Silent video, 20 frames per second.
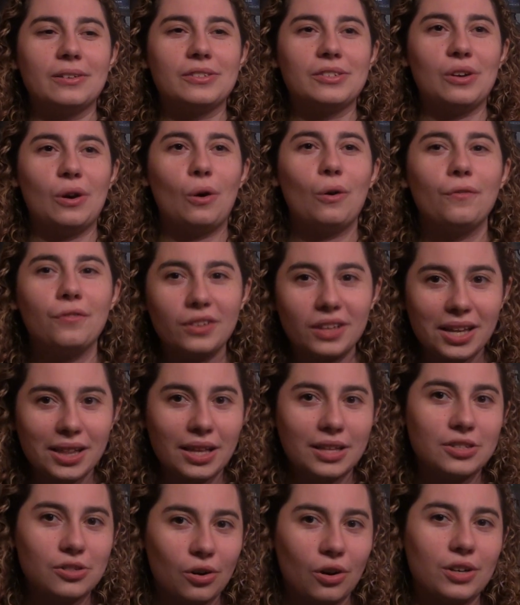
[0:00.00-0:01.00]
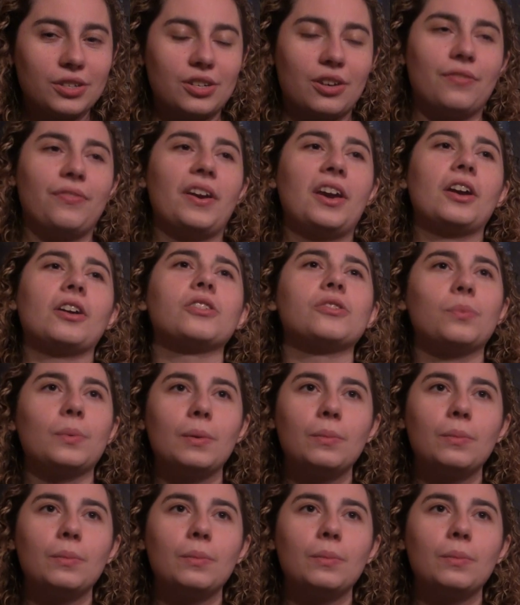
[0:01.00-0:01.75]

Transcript: so hopefully, let's cross our fingers,